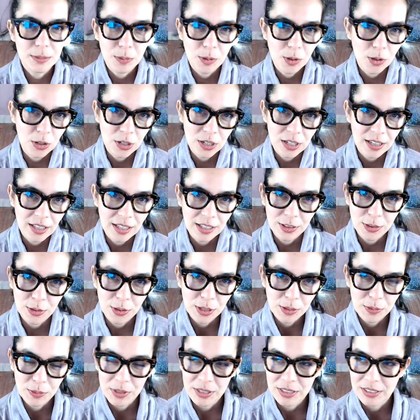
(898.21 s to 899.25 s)
party like
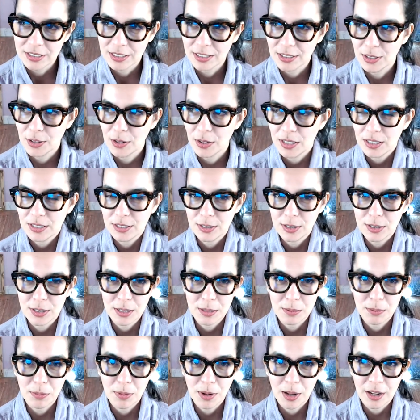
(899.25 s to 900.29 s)
three weeks ago, I
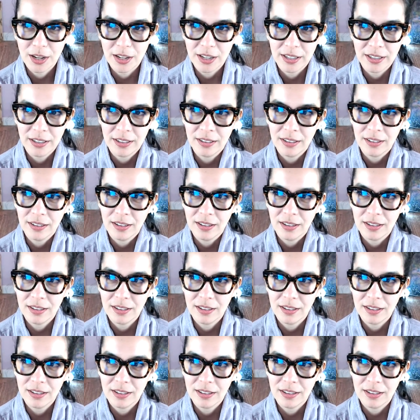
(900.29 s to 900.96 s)
started buying,